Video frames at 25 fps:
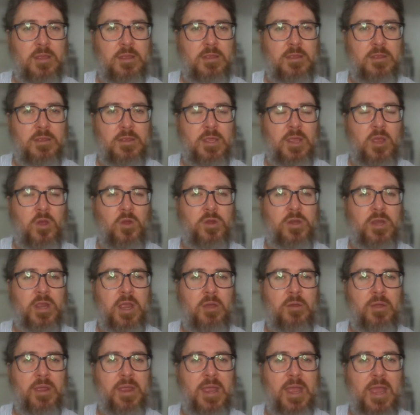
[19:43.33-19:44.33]
the
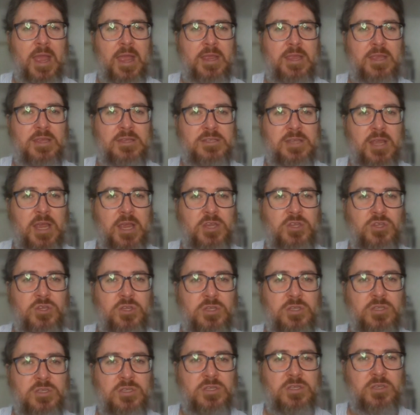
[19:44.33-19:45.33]
ongoing
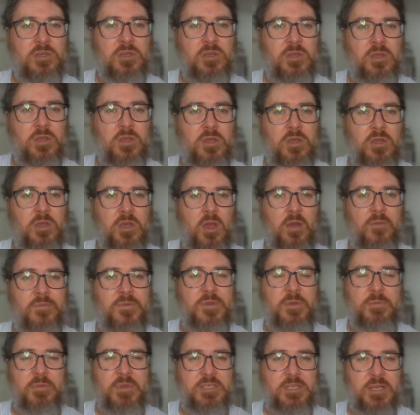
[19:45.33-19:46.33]
accusations of
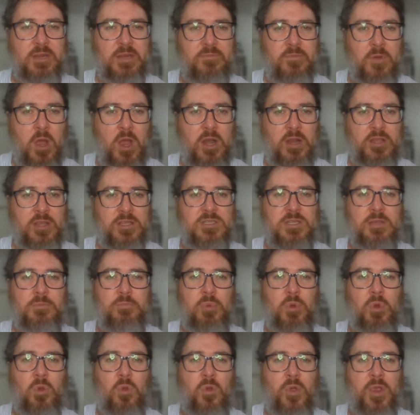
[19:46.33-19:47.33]
domestic violence
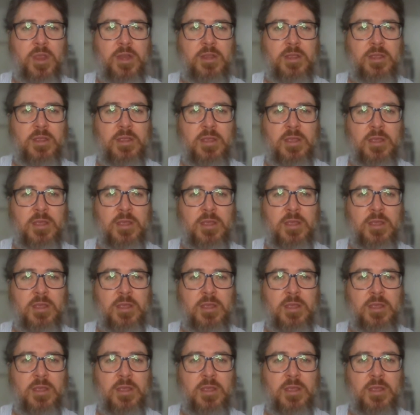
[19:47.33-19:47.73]
deployed